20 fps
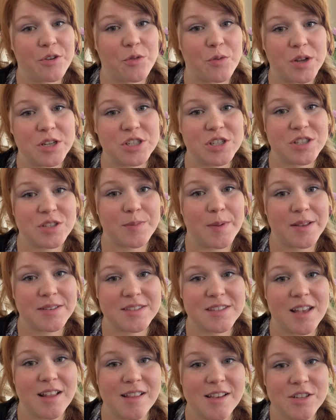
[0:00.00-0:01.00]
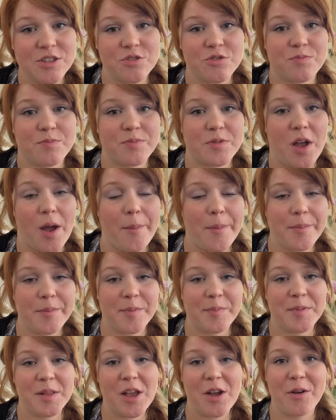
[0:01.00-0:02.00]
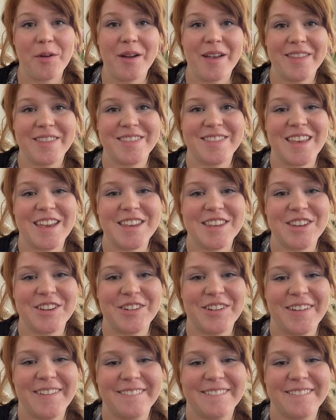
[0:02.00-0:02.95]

questions about selling, comment below. Thank you.